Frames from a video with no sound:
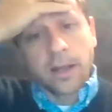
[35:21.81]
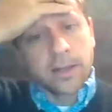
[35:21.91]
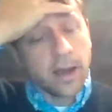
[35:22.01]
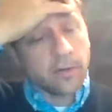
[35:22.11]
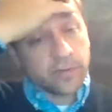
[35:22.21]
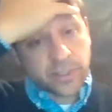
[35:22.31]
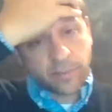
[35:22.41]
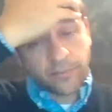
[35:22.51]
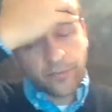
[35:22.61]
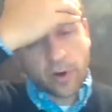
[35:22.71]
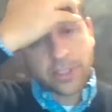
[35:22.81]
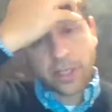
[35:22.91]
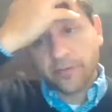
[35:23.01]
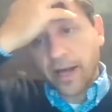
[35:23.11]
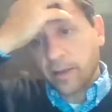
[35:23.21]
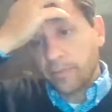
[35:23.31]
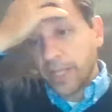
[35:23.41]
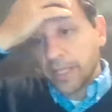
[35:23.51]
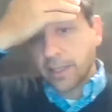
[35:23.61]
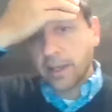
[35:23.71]
Now, for some folks that are vata
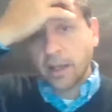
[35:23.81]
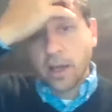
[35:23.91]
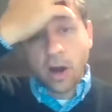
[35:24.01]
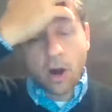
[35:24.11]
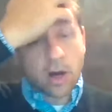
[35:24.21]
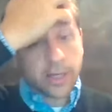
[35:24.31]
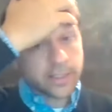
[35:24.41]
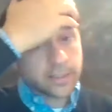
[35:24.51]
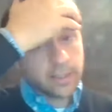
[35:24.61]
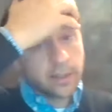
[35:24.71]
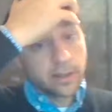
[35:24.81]
pitta, August